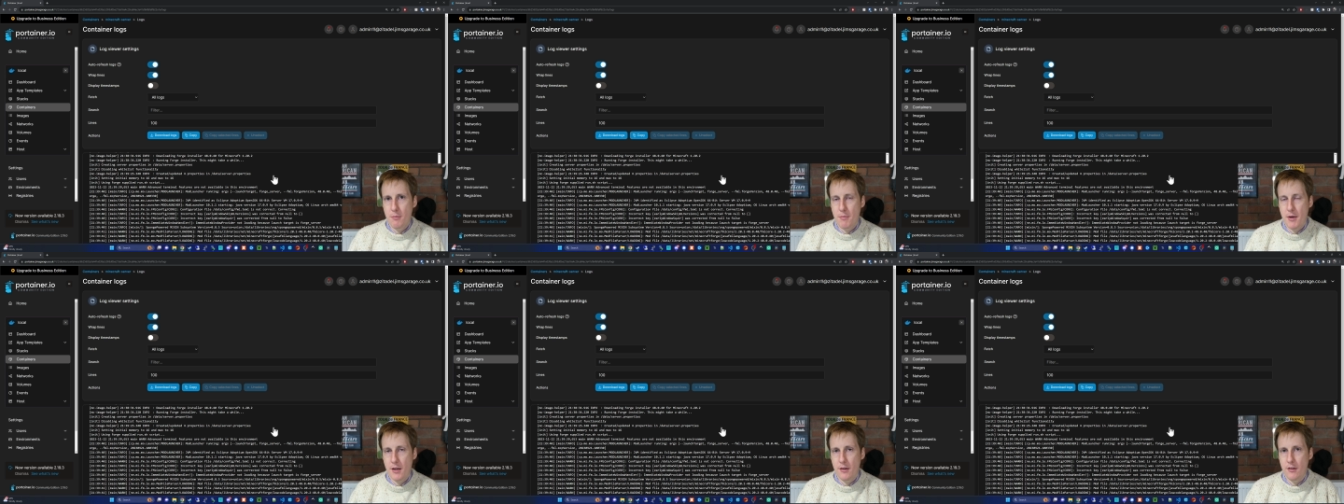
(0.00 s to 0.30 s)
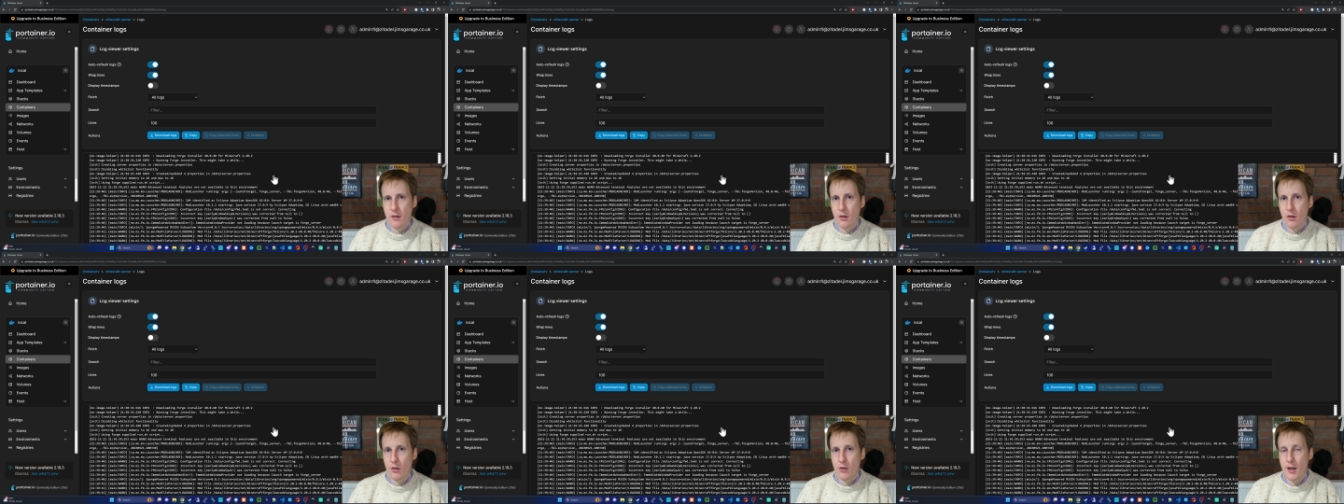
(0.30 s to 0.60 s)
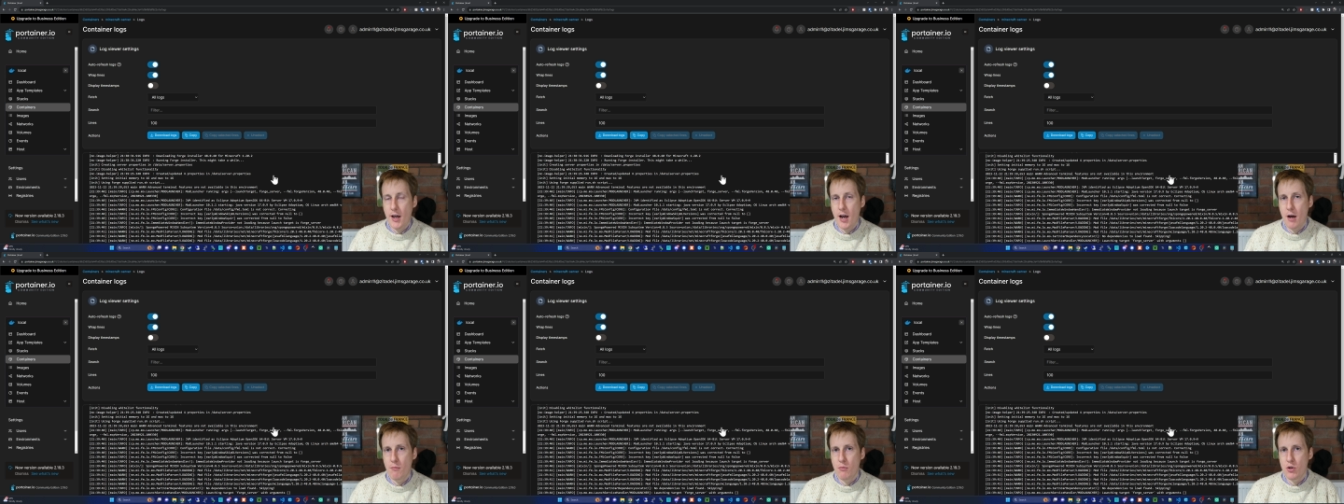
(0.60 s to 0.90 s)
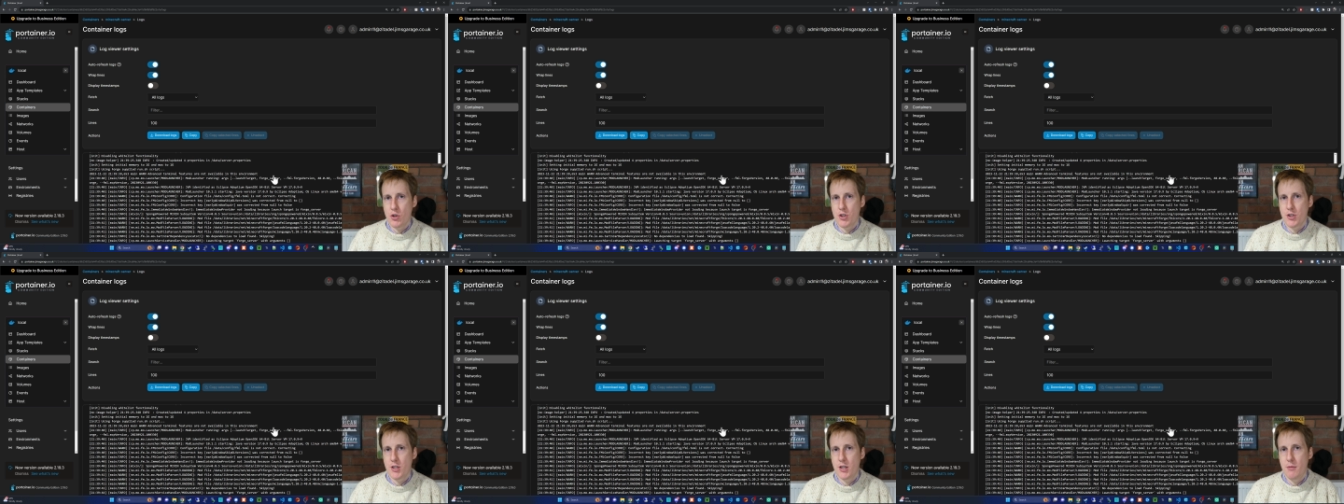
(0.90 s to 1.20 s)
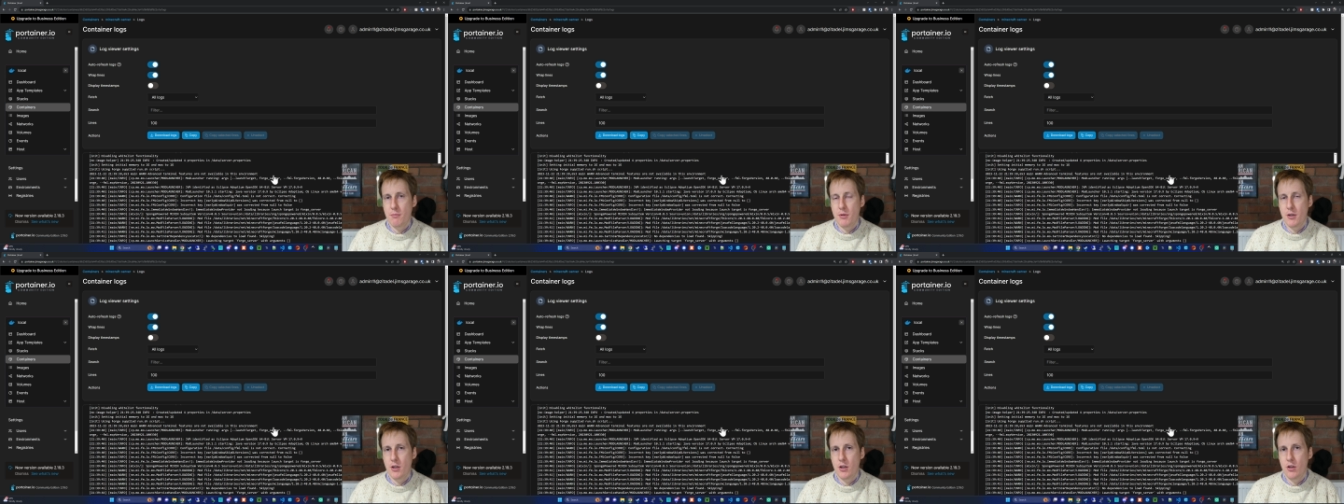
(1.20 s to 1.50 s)
depending on how much
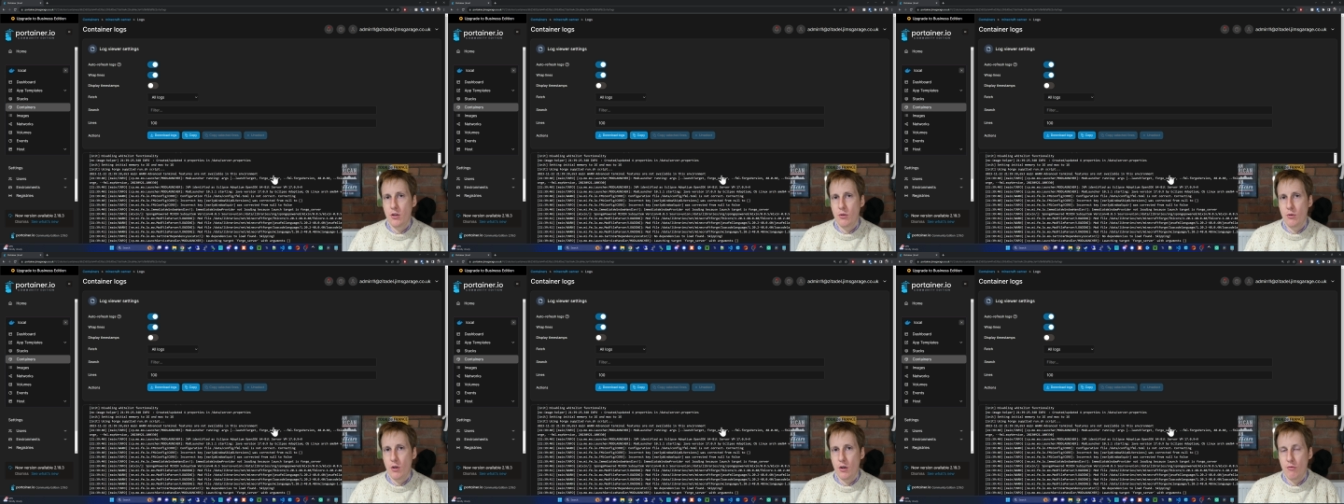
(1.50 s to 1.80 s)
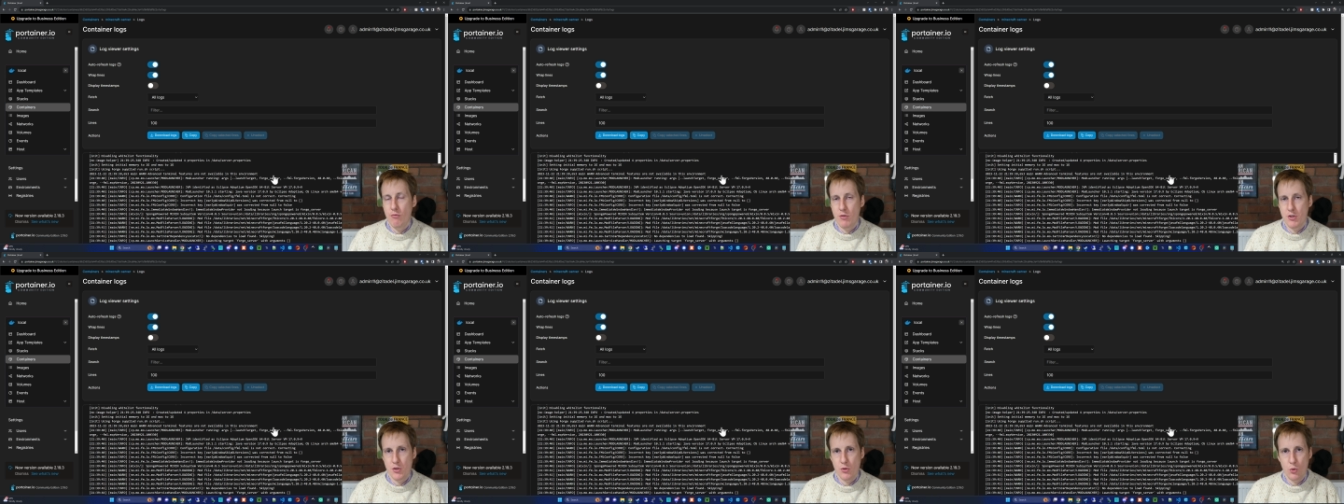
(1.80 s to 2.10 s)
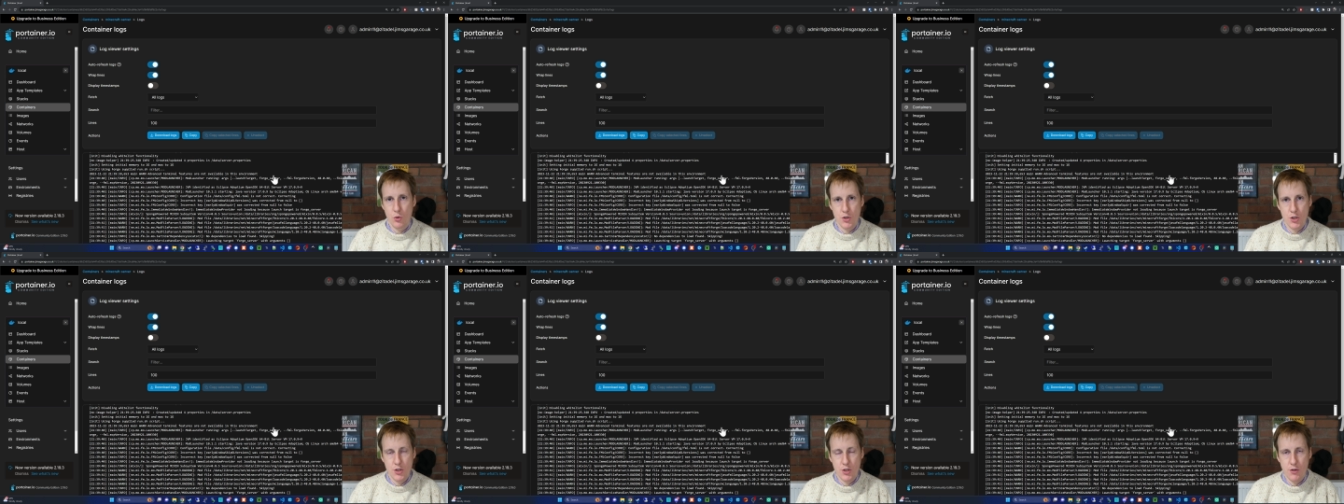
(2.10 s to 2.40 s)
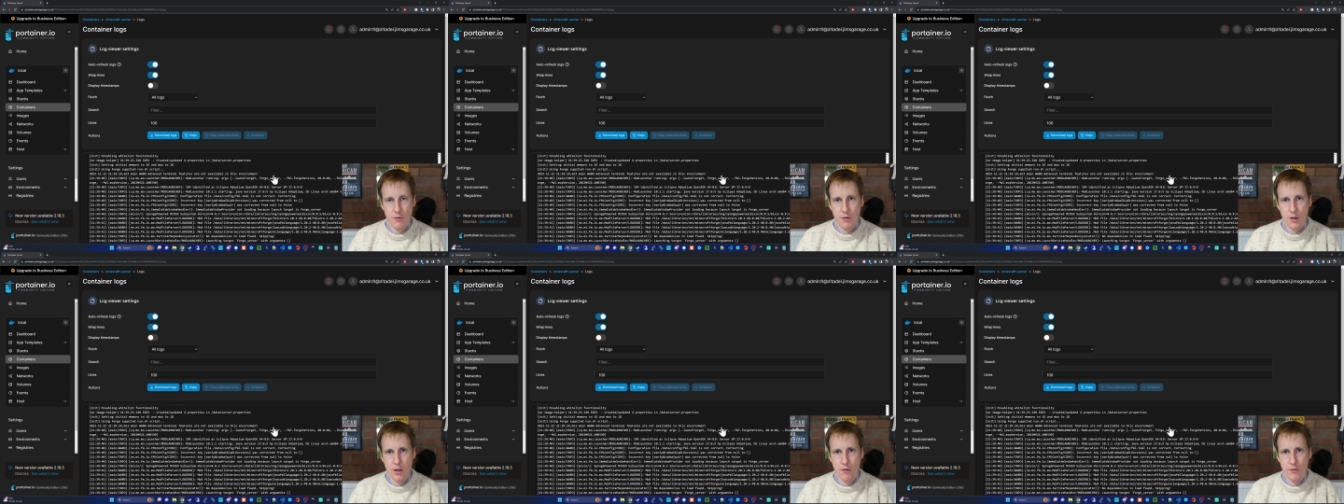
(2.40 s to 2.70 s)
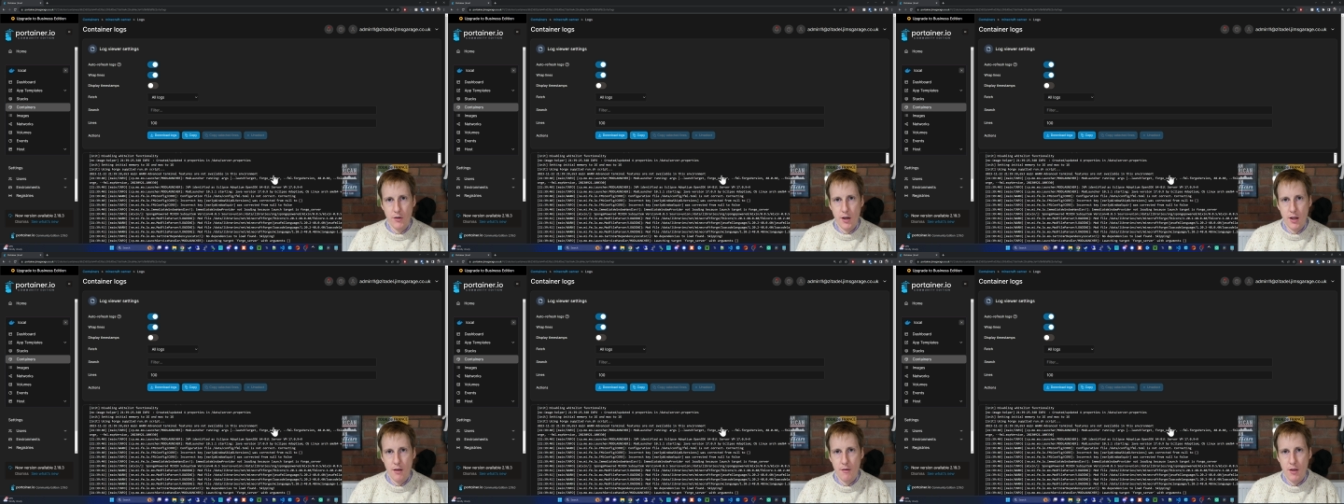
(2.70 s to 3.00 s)
CPU and resources you've
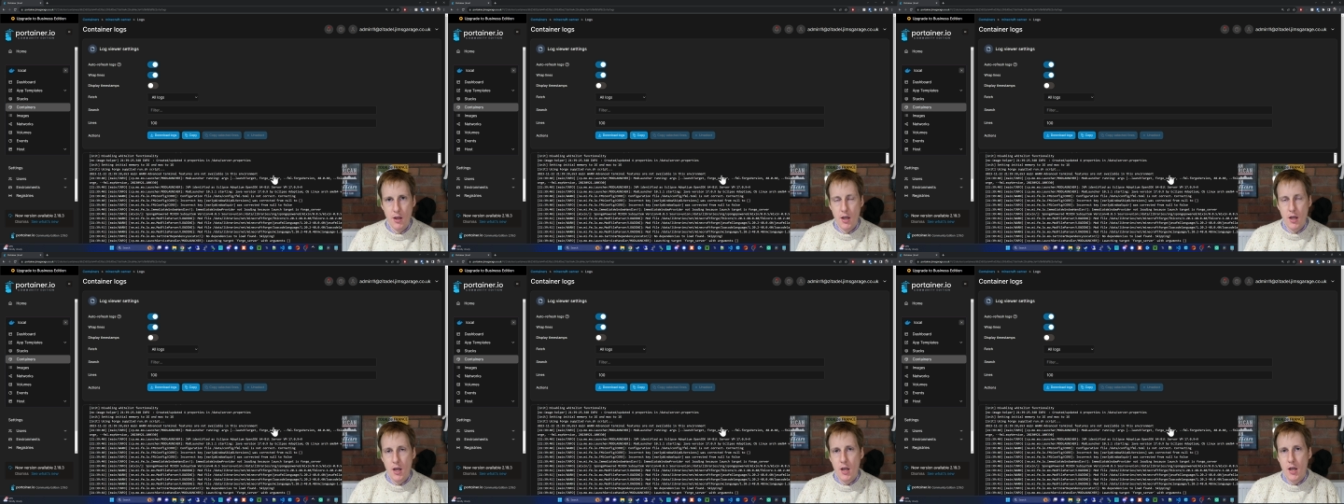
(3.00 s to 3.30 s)
given it.